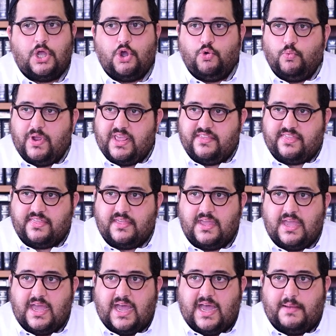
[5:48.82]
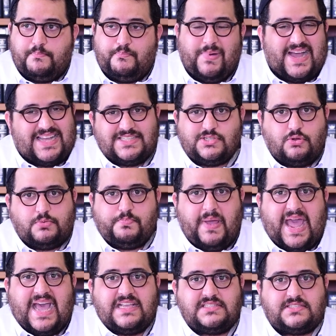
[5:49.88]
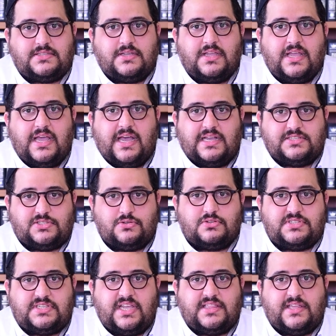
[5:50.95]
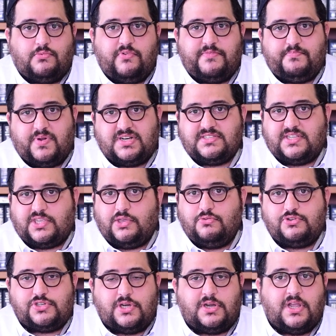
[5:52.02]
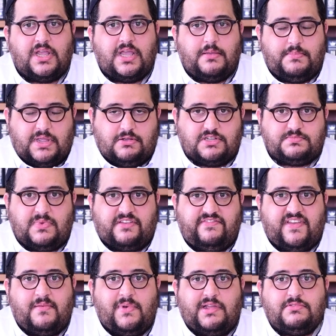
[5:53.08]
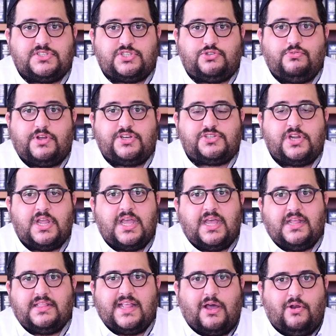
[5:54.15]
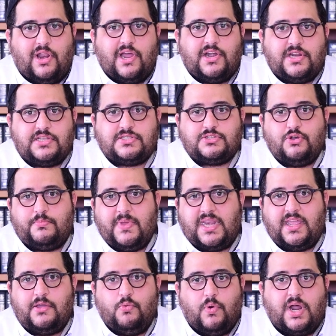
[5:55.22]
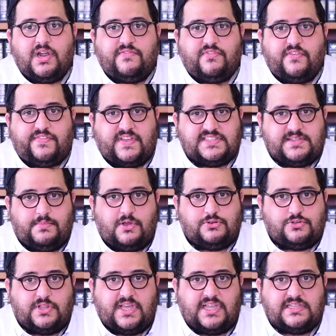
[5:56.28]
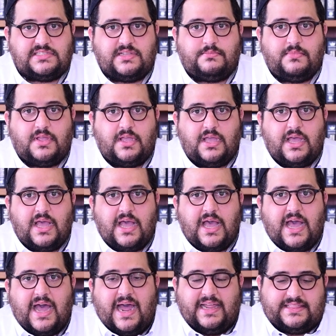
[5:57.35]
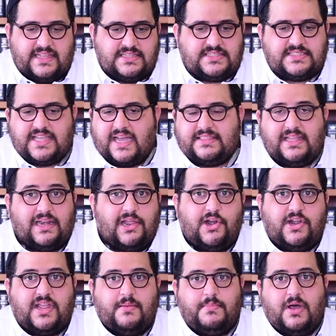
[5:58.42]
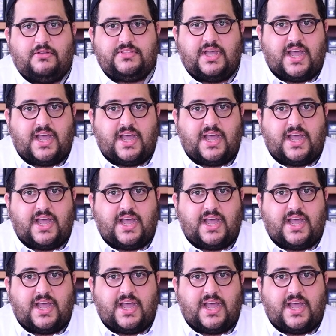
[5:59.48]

with a puzzled past associated with persecution because my family was Jewish, now learning so many wonderful things about Judaism. I then started learning about the